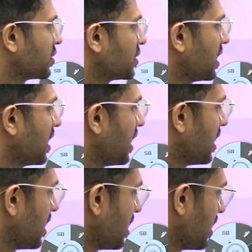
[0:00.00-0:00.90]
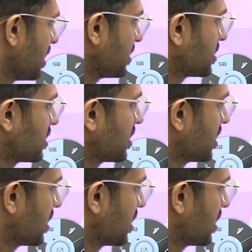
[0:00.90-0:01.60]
to the last.